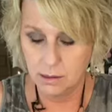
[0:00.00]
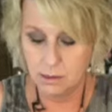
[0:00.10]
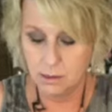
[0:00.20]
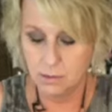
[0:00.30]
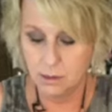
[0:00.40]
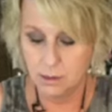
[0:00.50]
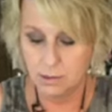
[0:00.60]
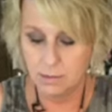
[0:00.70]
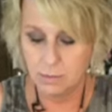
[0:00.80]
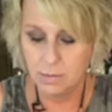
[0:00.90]
Okay,
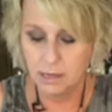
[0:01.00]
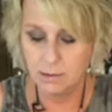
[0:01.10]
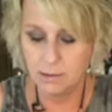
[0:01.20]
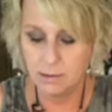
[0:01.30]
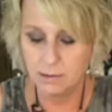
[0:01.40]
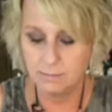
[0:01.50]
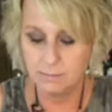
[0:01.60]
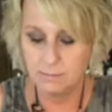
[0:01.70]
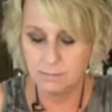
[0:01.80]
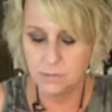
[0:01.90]
let me
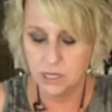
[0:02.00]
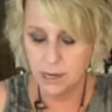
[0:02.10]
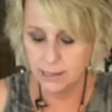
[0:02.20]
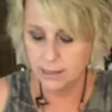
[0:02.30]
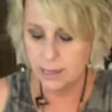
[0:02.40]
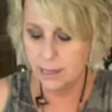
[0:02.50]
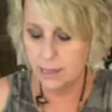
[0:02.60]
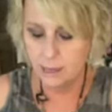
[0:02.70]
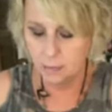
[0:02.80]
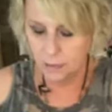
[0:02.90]
tighten that
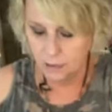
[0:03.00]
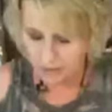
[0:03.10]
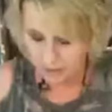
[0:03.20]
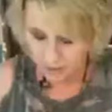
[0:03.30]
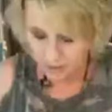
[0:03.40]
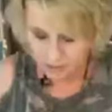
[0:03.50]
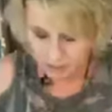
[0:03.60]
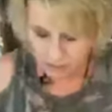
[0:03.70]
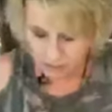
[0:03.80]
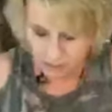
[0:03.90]
up. Okay, and
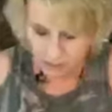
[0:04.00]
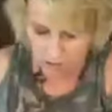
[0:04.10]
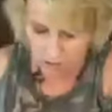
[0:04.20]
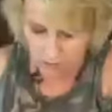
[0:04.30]
let's cut it off.